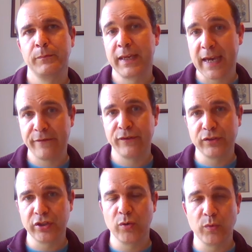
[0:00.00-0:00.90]
Be careful
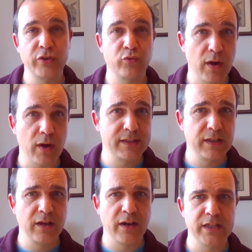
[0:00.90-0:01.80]
to do what is right in
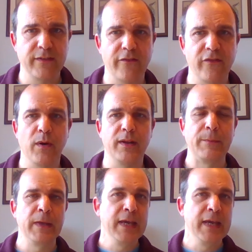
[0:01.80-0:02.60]
the eyes of everyone.